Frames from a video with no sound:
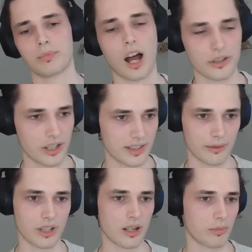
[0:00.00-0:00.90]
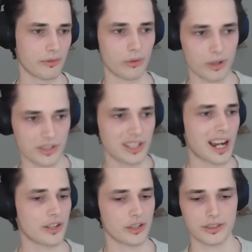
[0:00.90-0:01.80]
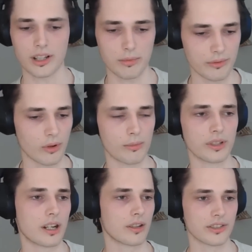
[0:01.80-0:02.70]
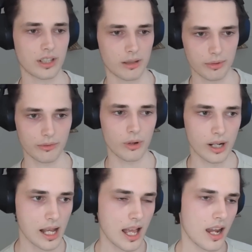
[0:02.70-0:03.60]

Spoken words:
Blockchains have done it before, Zcash has done it before, Monero has done it before.